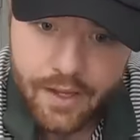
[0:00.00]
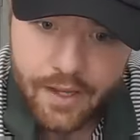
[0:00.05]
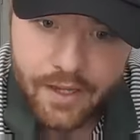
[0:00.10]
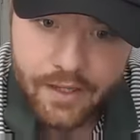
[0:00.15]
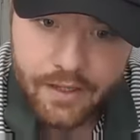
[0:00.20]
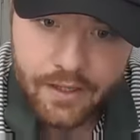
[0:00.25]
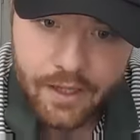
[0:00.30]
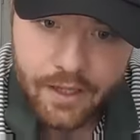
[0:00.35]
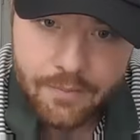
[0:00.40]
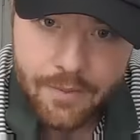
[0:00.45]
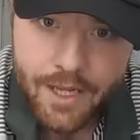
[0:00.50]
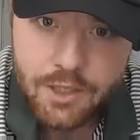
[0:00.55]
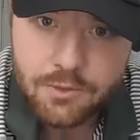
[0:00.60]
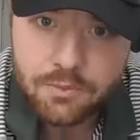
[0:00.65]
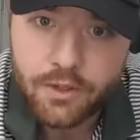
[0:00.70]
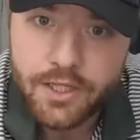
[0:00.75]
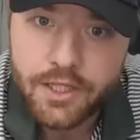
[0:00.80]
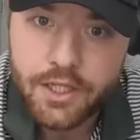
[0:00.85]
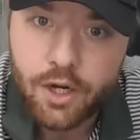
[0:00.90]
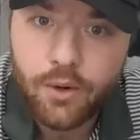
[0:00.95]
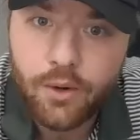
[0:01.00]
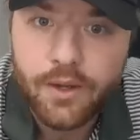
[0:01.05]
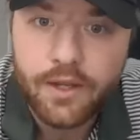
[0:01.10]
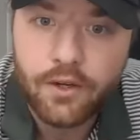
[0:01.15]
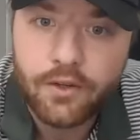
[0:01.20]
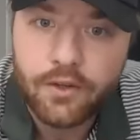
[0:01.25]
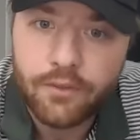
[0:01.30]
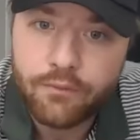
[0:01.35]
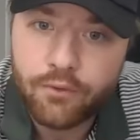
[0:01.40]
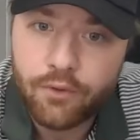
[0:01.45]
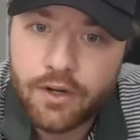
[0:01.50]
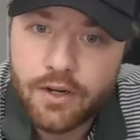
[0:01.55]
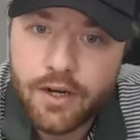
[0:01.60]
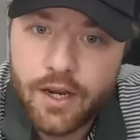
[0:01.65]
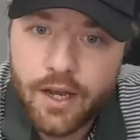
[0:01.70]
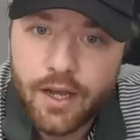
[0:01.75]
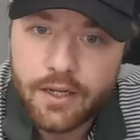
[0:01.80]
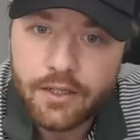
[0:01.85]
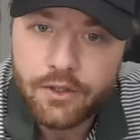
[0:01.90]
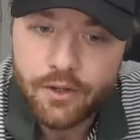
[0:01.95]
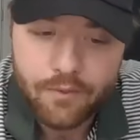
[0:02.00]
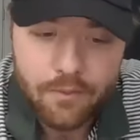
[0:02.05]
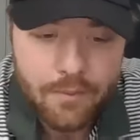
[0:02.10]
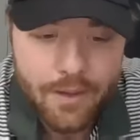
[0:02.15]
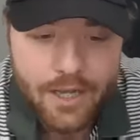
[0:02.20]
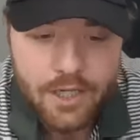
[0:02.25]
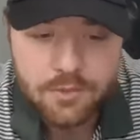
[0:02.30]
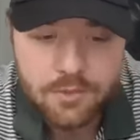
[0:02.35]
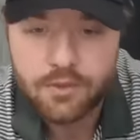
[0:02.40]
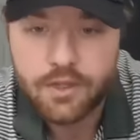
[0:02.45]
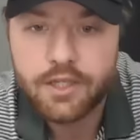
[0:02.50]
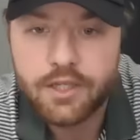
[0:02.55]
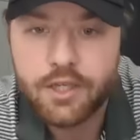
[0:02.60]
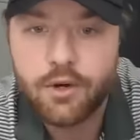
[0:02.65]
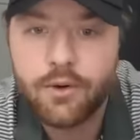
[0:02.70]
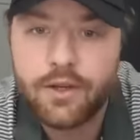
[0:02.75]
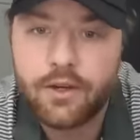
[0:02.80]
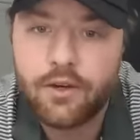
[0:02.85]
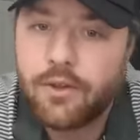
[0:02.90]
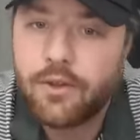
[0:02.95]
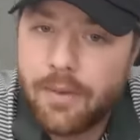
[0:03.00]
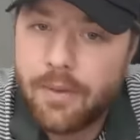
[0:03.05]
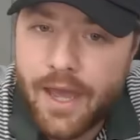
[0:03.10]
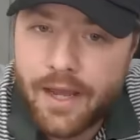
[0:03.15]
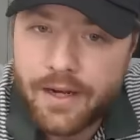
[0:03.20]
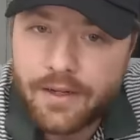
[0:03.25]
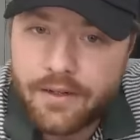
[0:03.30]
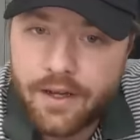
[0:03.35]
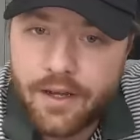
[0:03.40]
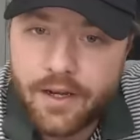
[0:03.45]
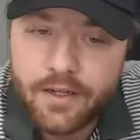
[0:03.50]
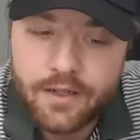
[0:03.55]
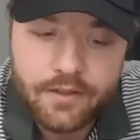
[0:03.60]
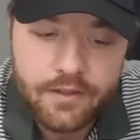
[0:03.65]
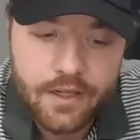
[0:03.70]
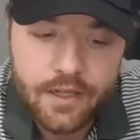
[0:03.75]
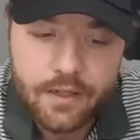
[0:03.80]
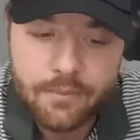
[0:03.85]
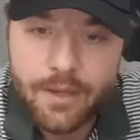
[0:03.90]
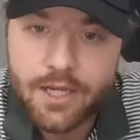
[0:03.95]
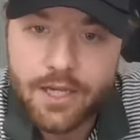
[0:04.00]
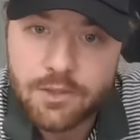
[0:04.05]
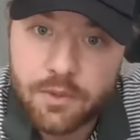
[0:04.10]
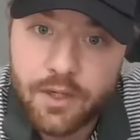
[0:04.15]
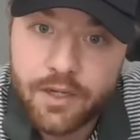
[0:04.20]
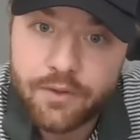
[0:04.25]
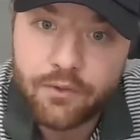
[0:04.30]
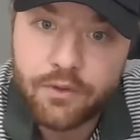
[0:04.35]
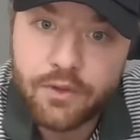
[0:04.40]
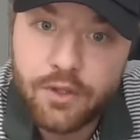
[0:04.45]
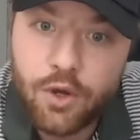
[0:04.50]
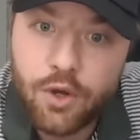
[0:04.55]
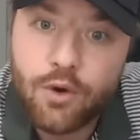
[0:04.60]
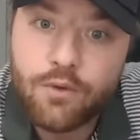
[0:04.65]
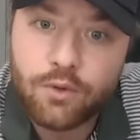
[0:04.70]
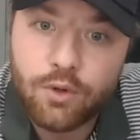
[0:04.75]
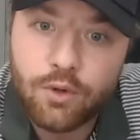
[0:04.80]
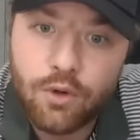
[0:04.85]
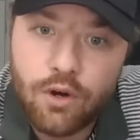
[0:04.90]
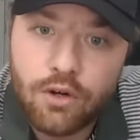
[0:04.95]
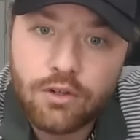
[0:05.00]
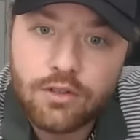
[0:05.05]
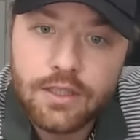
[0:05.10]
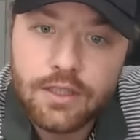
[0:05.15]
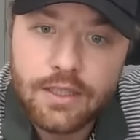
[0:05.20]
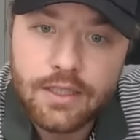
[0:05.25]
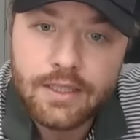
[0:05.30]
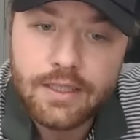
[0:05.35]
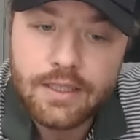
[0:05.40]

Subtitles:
a match play going on the front 9, you have a match play going on the back 9, and a match play for the overall,